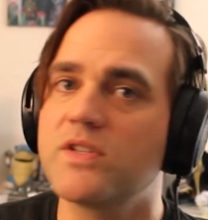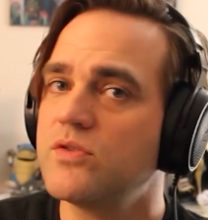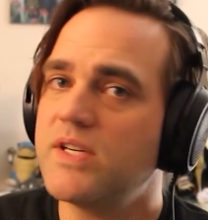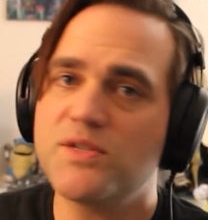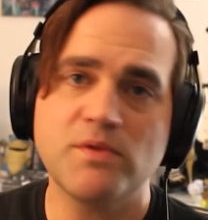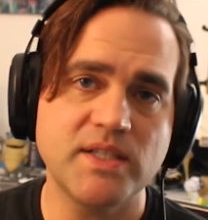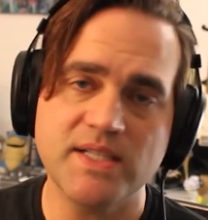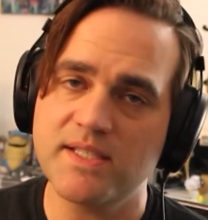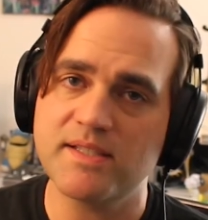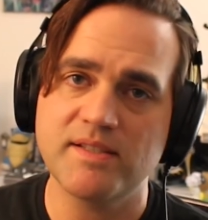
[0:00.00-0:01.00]
So it is what it
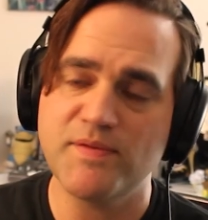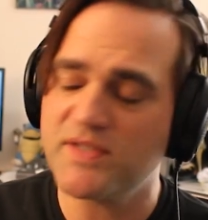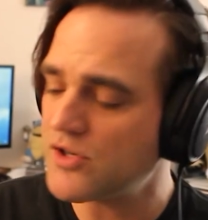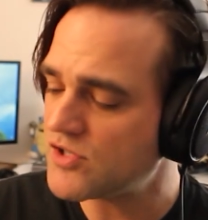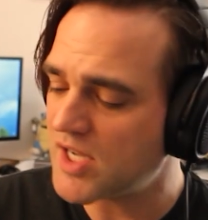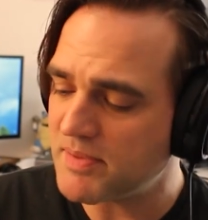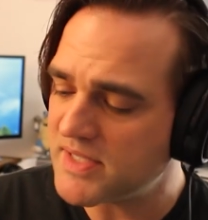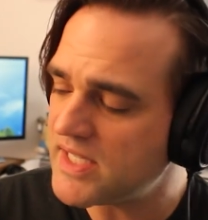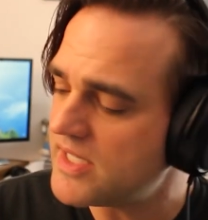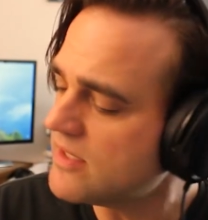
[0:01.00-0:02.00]
is. If it's not your cup of
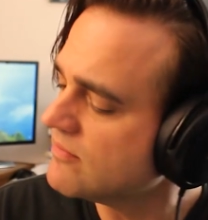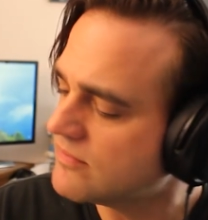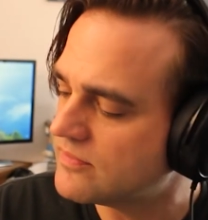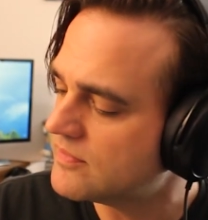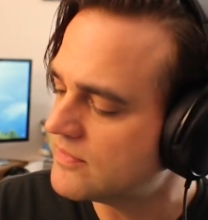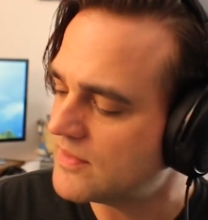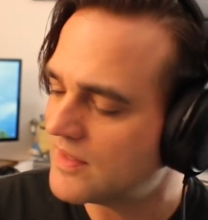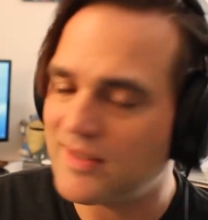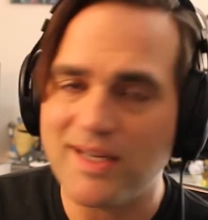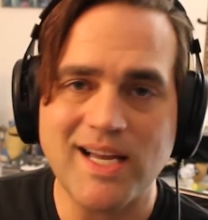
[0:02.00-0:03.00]
tea,
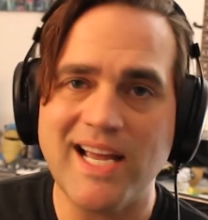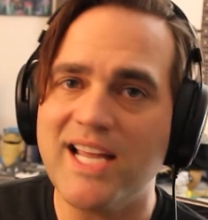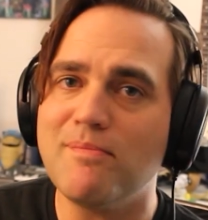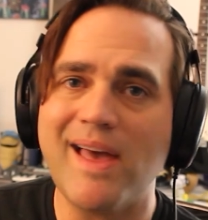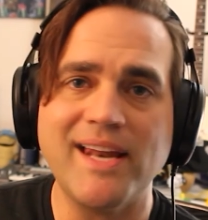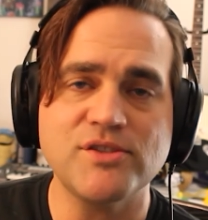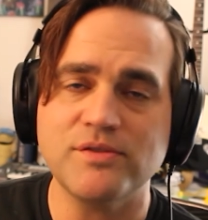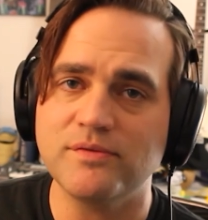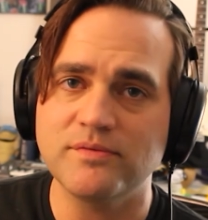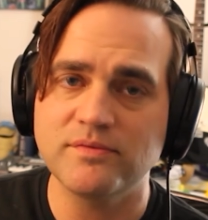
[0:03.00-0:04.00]
I ain't mad at
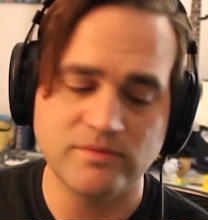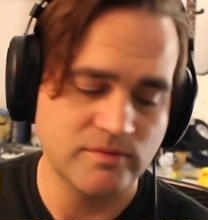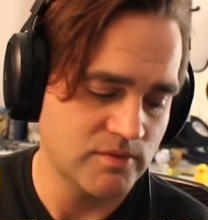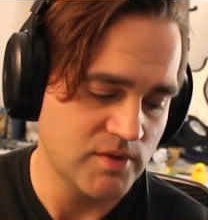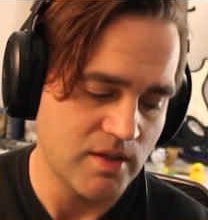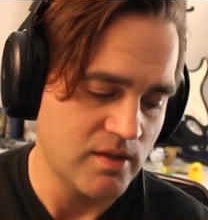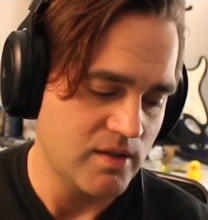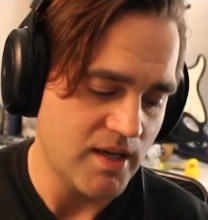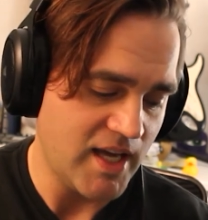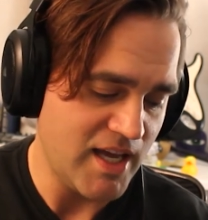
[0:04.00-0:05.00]
you.
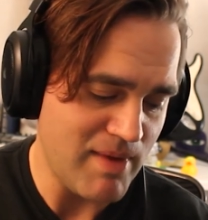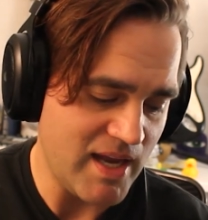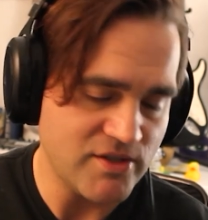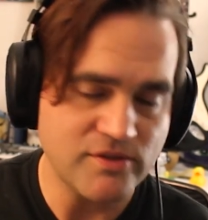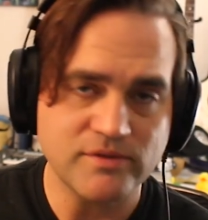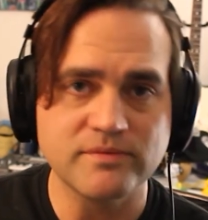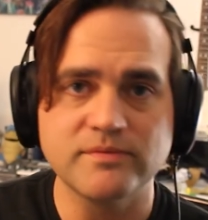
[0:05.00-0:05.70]
I ain't mad at you.